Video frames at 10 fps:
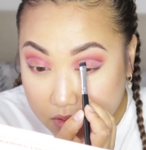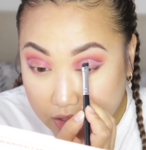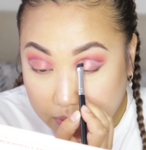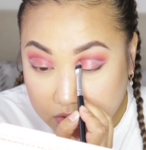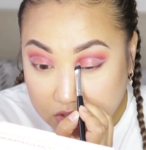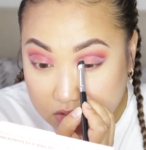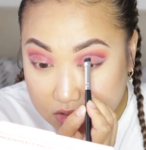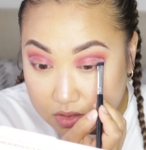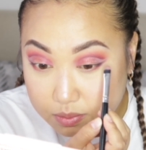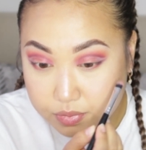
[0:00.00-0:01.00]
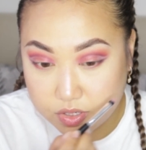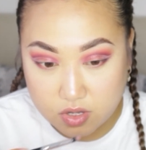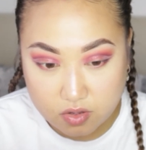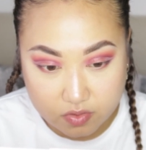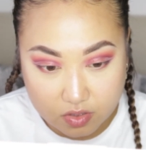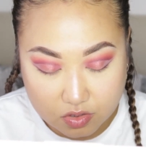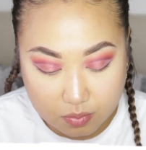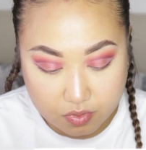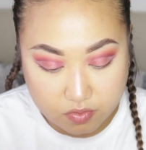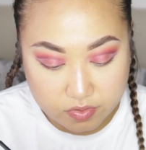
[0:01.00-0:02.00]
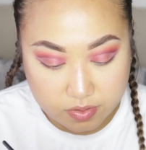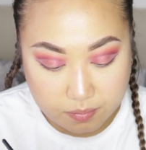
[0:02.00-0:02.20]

I'm just gonna put it over the top of